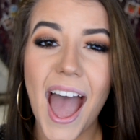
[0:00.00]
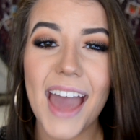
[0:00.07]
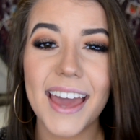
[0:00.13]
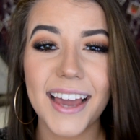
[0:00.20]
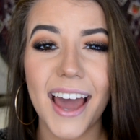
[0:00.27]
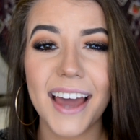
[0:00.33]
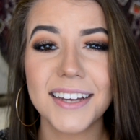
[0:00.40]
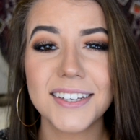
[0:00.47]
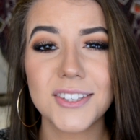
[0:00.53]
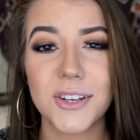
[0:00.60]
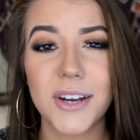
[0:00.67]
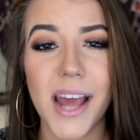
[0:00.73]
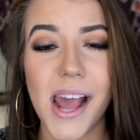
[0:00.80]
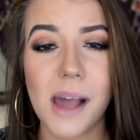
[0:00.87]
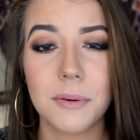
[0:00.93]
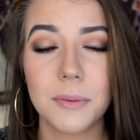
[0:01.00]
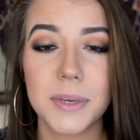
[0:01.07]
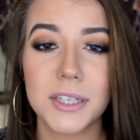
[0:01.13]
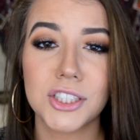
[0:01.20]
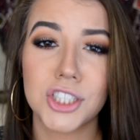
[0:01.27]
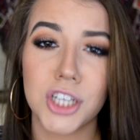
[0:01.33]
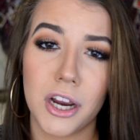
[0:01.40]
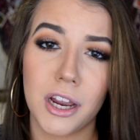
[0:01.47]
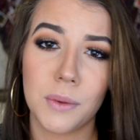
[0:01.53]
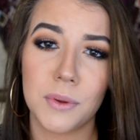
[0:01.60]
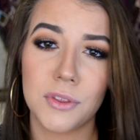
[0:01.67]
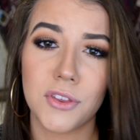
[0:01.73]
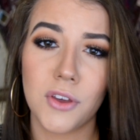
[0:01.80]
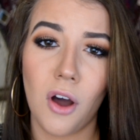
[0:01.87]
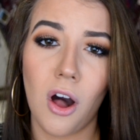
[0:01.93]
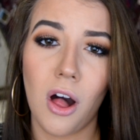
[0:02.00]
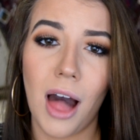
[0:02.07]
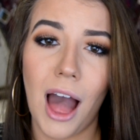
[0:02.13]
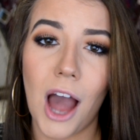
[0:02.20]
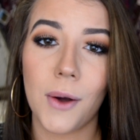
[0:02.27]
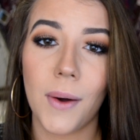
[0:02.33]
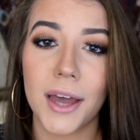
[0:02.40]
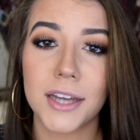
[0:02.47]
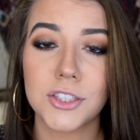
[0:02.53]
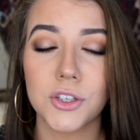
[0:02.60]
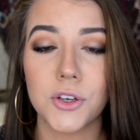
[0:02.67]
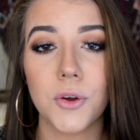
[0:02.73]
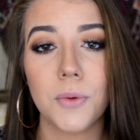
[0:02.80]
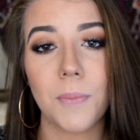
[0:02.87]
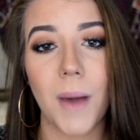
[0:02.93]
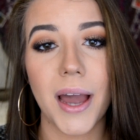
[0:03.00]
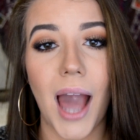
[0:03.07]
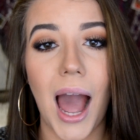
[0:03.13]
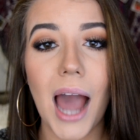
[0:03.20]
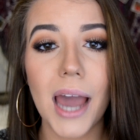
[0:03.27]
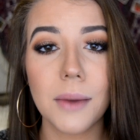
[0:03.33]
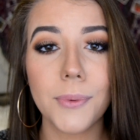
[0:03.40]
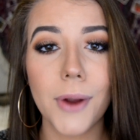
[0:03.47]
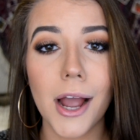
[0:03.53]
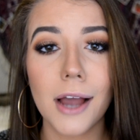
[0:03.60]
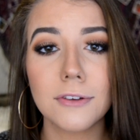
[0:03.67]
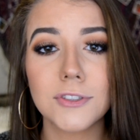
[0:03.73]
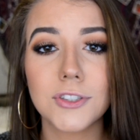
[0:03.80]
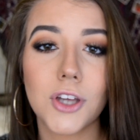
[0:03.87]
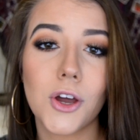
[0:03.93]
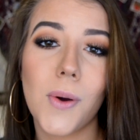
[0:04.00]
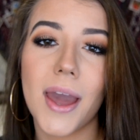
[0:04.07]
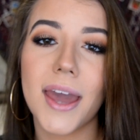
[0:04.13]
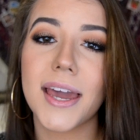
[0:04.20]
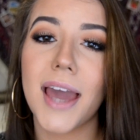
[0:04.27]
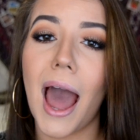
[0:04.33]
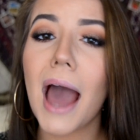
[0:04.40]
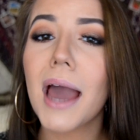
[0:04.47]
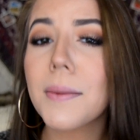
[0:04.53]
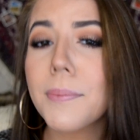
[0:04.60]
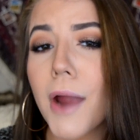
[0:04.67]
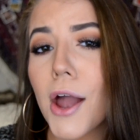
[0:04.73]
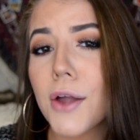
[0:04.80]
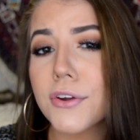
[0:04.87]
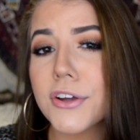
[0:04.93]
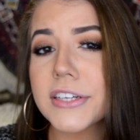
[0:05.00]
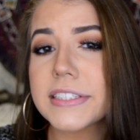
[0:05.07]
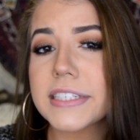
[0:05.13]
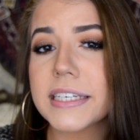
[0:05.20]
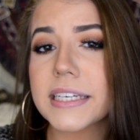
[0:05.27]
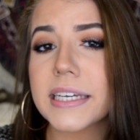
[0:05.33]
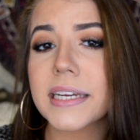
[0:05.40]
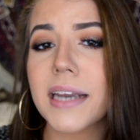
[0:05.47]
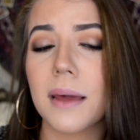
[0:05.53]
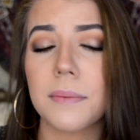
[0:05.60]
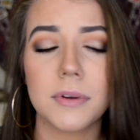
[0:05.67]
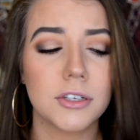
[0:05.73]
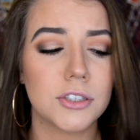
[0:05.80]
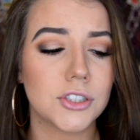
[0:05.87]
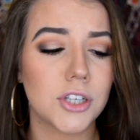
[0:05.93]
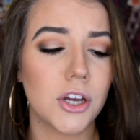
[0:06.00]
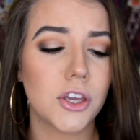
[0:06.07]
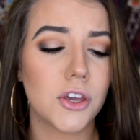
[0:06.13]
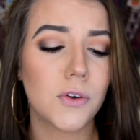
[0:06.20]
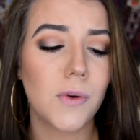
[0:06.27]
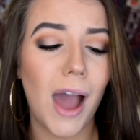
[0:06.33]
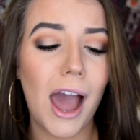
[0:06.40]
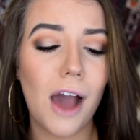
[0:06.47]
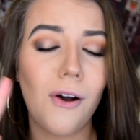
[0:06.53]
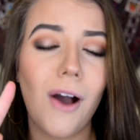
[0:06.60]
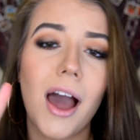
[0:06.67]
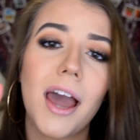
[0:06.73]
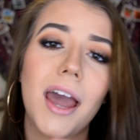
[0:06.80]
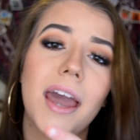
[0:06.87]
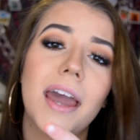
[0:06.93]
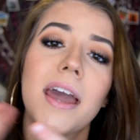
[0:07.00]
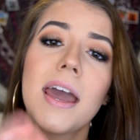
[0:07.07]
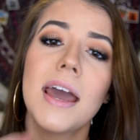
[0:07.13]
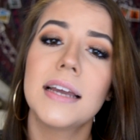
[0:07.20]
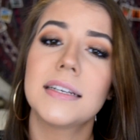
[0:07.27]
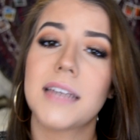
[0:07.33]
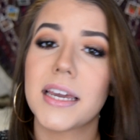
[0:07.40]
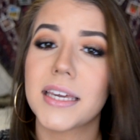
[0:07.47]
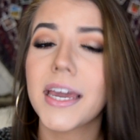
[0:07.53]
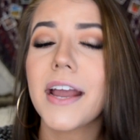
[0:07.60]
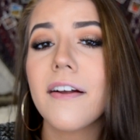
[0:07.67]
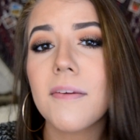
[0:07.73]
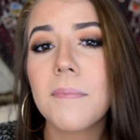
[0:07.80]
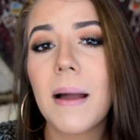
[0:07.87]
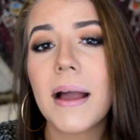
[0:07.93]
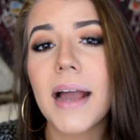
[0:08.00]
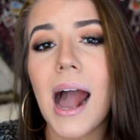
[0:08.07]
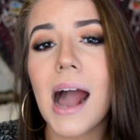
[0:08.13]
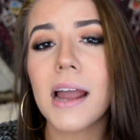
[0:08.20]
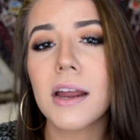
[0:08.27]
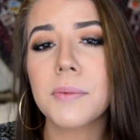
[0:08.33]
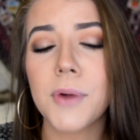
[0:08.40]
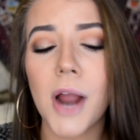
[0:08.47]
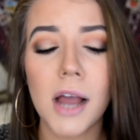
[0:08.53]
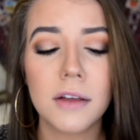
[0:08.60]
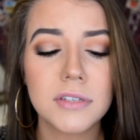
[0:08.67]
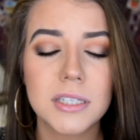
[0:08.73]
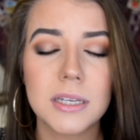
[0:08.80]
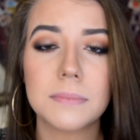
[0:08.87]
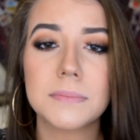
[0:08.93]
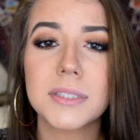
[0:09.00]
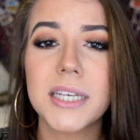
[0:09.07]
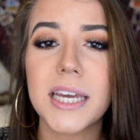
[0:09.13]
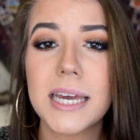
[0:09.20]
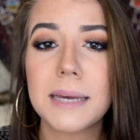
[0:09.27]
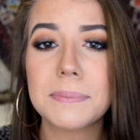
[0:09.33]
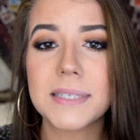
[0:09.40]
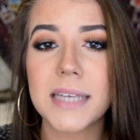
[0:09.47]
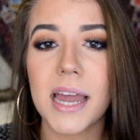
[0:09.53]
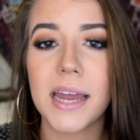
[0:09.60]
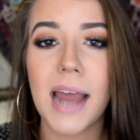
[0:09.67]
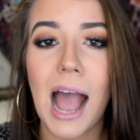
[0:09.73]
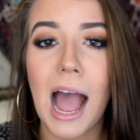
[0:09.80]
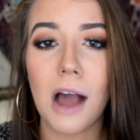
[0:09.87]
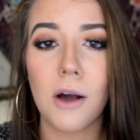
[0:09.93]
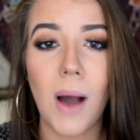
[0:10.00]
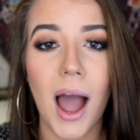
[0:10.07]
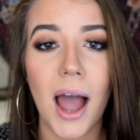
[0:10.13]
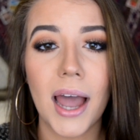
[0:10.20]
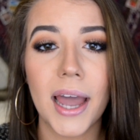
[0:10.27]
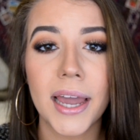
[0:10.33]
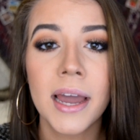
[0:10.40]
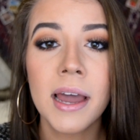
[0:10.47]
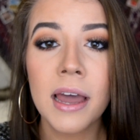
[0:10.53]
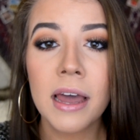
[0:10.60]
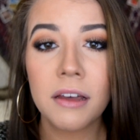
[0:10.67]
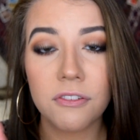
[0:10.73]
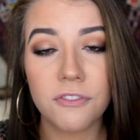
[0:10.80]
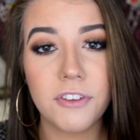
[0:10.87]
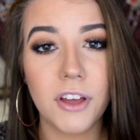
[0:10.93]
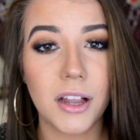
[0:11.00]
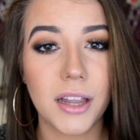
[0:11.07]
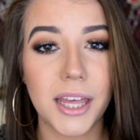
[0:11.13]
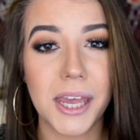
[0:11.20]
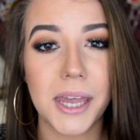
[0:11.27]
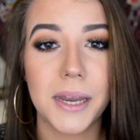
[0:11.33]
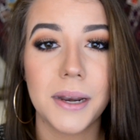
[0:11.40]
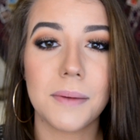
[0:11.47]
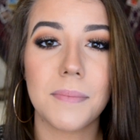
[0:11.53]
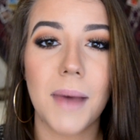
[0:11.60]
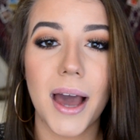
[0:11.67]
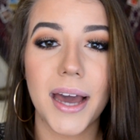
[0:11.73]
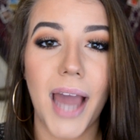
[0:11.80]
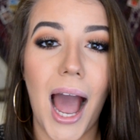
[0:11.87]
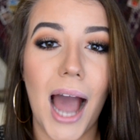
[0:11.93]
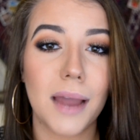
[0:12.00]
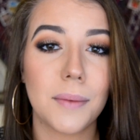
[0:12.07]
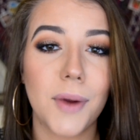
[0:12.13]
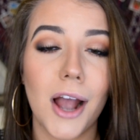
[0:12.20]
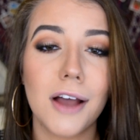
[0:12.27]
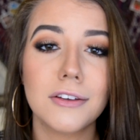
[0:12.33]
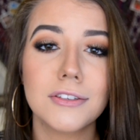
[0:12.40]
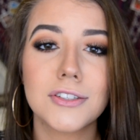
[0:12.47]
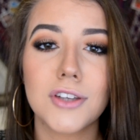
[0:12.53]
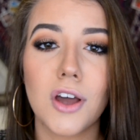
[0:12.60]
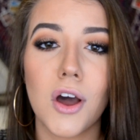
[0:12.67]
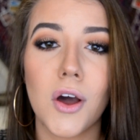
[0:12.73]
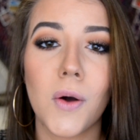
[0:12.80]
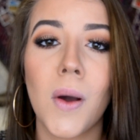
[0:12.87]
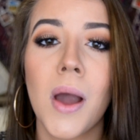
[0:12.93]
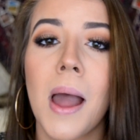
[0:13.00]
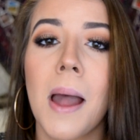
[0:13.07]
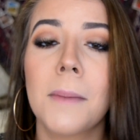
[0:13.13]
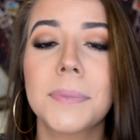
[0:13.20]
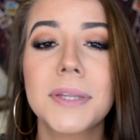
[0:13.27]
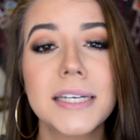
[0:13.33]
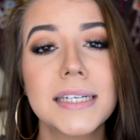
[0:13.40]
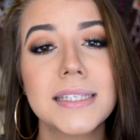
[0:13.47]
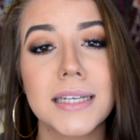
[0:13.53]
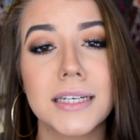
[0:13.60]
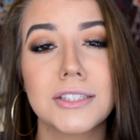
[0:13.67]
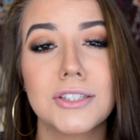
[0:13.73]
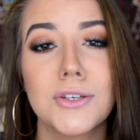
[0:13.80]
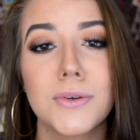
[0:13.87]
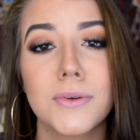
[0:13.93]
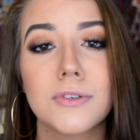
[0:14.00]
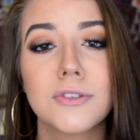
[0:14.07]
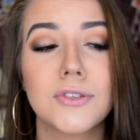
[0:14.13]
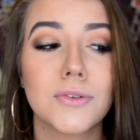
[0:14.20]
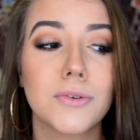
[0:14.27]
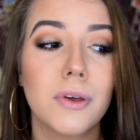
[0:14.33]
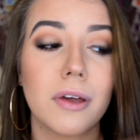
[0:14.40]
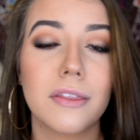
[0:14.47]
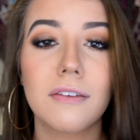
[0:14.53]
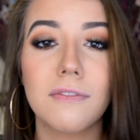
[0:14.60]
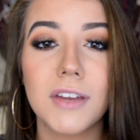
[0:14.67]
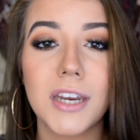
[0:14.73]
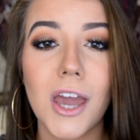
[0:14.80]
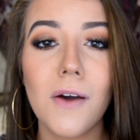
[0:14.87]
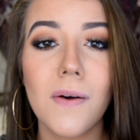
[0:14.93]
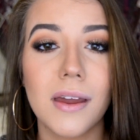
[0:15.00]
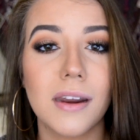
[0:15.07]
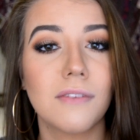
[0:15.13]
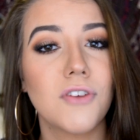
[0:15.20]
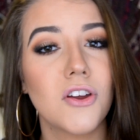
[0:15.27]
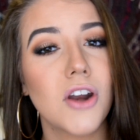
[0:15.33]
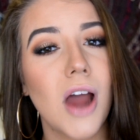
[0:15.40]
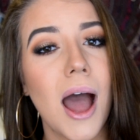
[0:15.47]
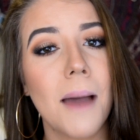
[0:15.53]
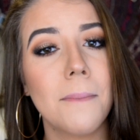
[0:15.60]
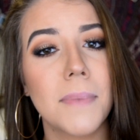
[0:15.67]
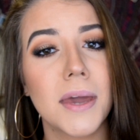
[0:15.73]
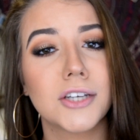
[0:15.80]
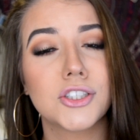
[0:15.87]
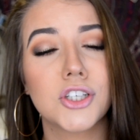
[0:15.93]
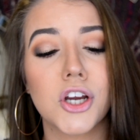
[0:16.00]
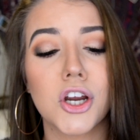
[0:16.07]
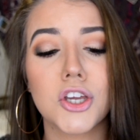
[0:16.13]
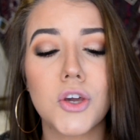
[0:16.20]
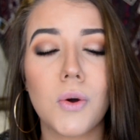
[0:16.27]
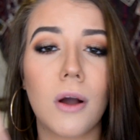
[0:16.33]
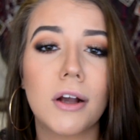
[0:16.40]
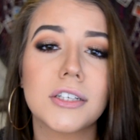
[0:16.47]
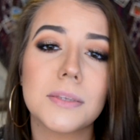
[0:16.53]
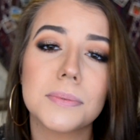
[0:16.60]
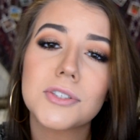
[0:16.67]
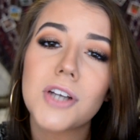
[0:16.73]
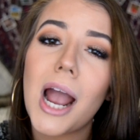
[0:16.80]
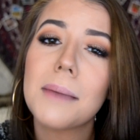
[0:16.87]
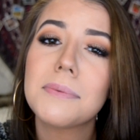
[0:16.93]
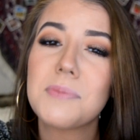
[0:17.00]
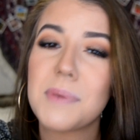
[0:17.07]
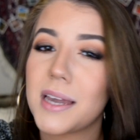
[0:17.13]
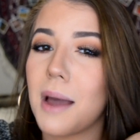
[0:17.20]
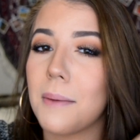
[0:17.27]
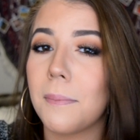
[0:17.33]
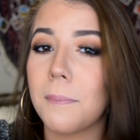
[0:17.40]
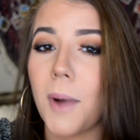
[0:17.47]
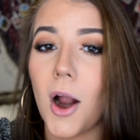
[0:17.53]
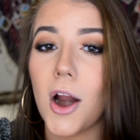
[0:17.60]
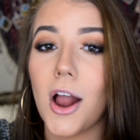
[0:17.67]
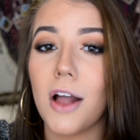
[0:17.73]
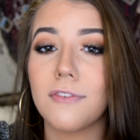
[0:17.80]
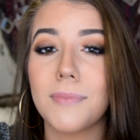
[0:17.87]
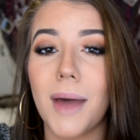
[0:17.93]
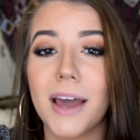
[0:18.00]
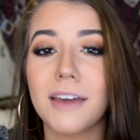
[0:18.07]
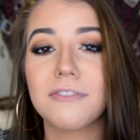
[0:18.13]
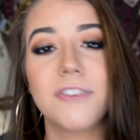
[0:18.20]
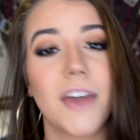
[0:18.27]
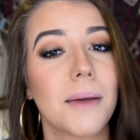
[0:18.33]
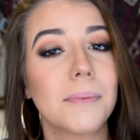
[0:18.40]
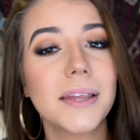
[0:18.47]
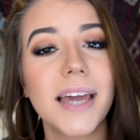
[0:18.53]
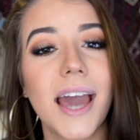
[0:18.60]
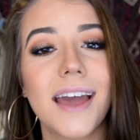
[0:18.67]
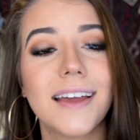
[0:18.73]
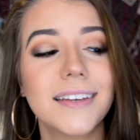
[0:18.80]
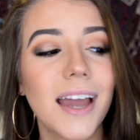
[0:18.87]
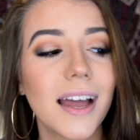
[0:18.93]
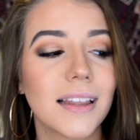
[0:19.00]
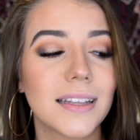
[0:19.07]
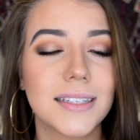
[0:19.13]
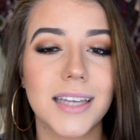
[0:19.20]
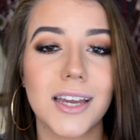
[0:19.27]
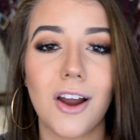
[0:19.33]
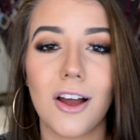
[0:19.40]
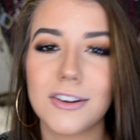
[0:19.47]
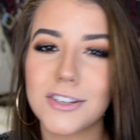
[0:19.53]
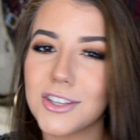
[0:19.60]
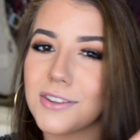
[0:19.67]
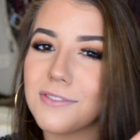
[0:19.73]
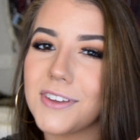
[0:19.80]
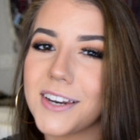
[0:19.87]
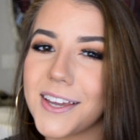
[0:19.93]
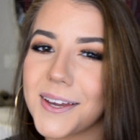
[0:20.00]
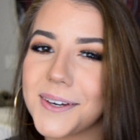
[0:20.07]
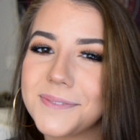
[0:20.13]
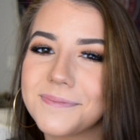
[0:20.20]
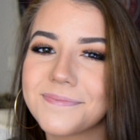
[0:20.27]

Hey guys, so today I'm going to be sharing with y'all how I do my eyebrows. So a eyebrow routine. I'm going to show you how I take care of my eyebrows, some tips, and how I fill in my eyebrows. So please stick tuned to the video, and if you're not, make sure you are subscribed to become part of my family. And yeah, let's get on to the video.